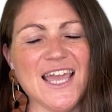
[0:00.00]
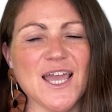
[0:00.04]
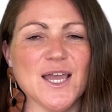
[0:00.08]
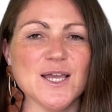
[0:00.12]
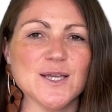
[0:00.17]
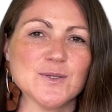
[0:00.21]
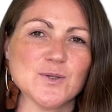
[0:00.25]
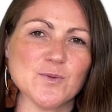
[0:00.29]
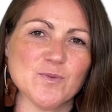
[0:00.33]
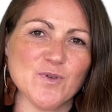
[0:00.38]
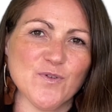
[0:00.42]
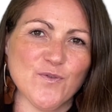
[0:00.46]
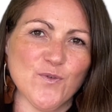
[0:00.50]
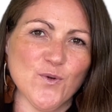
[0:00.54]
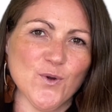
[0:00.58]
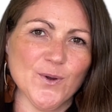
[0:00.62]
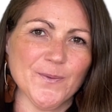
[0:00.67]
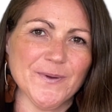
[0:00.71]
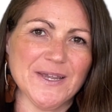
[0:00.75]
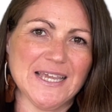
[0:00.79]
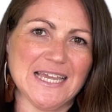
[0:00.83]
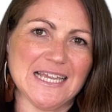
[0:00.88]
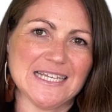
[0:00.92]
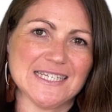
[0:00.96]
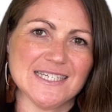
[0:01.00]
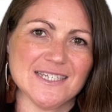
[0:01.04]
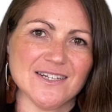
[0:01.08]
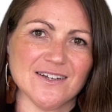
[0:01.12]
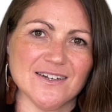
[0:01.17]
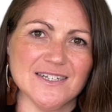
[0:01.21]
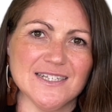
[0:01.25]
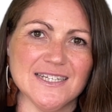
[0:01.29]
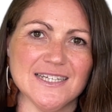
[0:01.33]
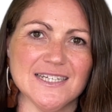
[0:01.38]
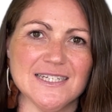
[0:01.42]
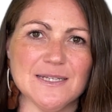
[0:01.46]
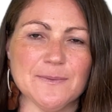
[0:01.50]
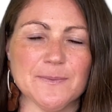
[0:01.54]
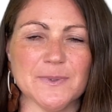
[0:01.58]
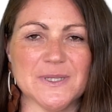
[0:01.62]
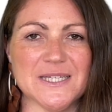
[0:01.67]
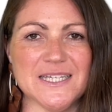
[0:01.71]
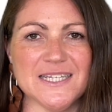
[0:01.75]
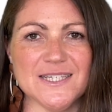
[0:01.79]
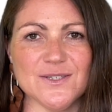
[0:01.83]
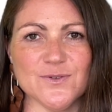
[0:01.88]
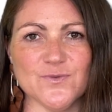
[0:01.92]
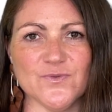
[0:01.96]
So before we get started,
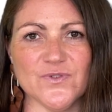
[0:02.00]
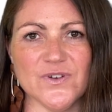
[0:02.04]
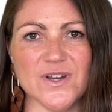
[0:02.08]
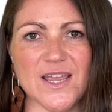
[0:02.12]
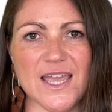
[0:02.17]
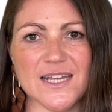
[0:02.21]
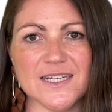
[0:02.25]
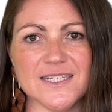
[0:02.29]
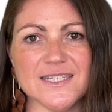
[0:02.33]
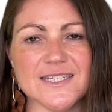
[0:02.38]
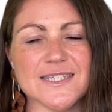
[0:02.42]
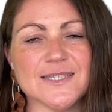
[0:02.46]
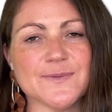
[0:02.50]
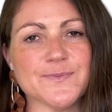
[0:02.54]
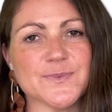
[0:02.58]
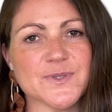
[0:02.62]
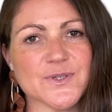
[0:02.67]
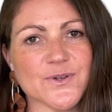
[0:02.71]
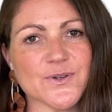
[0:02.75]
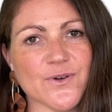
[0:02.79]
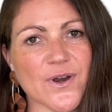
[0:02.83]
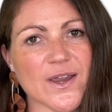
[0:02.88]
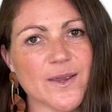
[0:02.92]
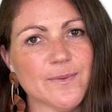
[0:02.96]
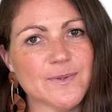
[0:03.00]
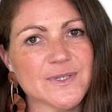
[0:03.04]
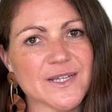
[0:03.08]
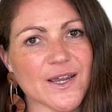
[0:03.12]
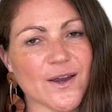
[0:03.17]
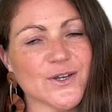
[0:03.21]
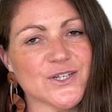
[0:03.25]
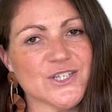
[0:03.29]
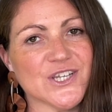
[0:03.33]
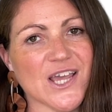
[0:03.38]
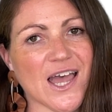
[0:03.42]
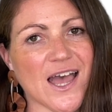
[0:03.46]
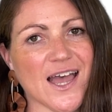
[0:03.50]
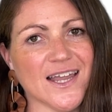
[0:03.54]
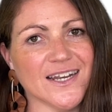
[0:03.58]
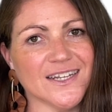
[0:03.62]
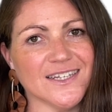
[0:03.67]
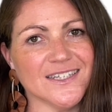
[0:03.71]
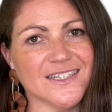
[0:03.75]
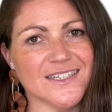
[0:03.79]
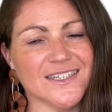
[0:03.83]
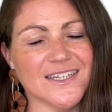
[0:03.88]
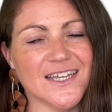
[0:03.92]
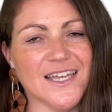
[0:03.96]
please don't forget to subscribe to our
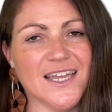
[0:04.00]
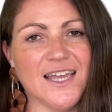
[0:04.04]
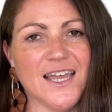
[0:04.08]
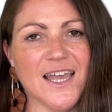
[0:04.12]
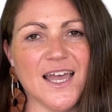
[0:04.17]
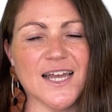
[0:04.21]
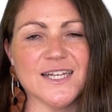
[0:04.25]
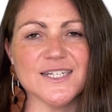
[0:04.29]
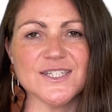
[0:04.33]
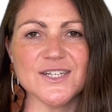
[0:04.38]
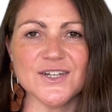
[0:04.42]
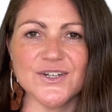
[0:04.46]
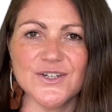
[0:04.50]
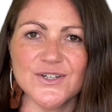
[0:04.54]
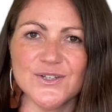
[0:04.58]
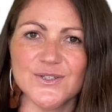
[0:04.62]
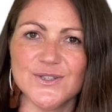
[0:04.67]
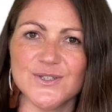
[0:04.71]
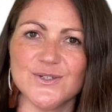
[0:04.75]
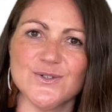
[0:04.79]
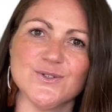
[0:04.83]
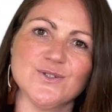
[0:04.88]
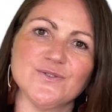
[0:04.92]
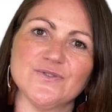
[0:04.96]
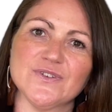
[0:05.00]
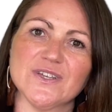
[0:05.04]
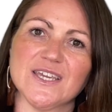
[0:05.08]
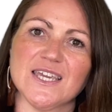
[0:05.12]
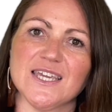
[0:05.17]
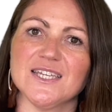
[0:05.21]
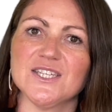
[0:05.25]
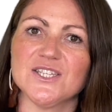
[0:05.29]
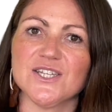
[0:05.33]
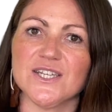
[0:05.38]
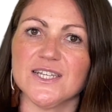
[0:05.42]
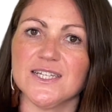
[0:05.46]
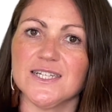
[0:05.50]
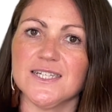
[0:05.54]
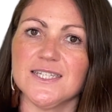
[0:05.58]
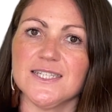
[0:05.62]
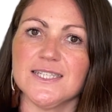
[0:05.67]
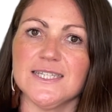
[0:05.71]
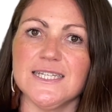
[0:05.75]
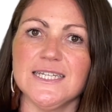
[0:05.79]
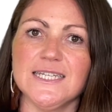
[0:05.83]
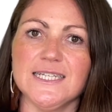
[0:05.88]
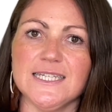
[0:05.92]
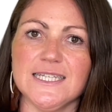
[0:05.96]
channel and turn on the notifications,
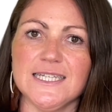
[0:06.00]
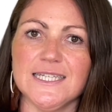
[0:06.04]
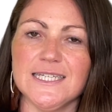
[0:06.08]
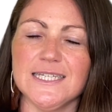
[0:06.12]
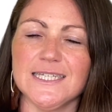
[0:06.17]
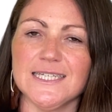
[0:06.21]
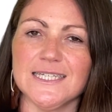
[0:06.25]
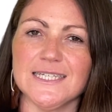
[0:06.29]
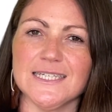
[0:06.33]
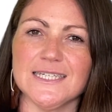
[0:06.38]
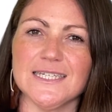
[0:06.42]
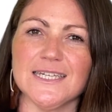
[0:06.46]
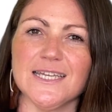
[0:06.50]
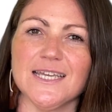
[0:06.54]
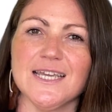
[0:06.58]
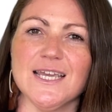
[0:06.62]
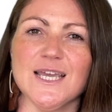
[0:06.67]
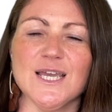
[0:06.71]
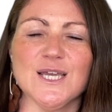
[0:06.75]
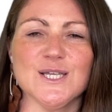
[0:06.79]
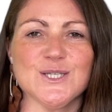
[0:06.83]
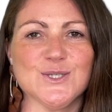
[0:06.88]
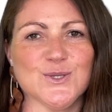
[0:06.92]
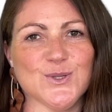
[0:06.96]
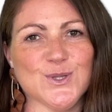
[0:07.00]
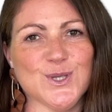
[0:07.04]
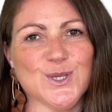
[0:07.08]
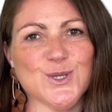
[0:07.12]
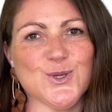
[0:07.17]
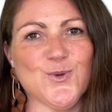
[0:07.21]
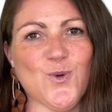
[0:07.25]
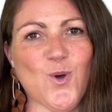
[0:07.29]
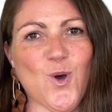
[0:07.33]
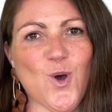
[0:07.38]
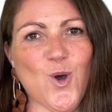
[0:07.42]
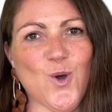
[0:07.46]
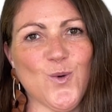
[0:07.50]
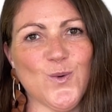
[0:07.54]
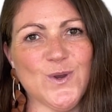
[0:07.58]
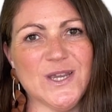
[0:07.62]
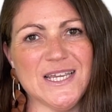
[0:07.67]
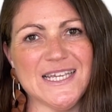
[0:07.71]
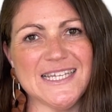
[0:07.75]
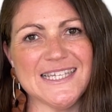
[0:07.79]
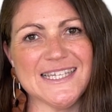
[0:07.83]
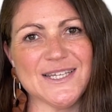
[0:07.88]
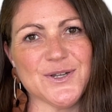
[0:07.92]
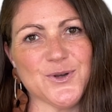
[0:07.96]
ding ding, so that you
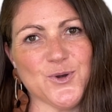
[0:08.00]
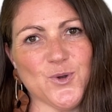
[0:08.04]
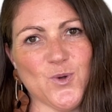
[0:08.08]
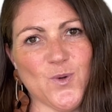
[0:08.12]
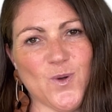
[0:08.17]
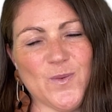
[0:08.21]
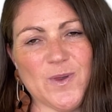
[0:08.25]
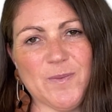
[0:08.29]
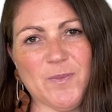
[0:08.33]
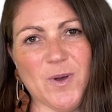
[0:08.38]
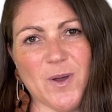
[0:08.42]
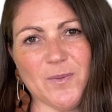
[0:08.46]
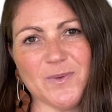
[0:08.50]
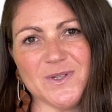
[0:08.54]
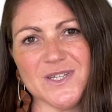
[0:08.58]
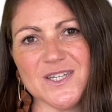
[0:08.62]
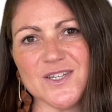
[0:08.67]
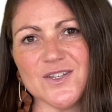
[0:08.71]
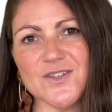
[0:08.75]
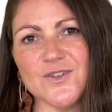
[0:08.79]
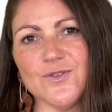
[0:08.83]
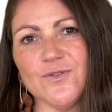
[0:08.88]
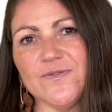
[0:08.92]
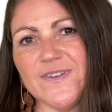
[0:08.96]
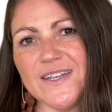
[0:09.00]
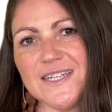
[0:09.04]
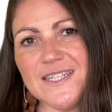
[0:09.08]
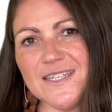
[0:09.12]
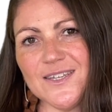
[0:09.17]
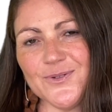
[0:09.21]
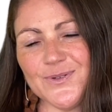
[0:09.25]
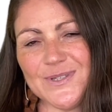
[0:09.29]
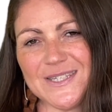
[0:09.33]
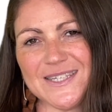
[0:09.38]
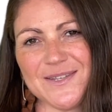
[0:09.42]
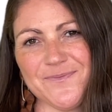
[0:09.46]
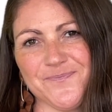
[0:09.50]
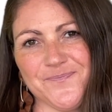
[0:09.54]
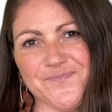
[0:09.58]
always know when we publish new videos.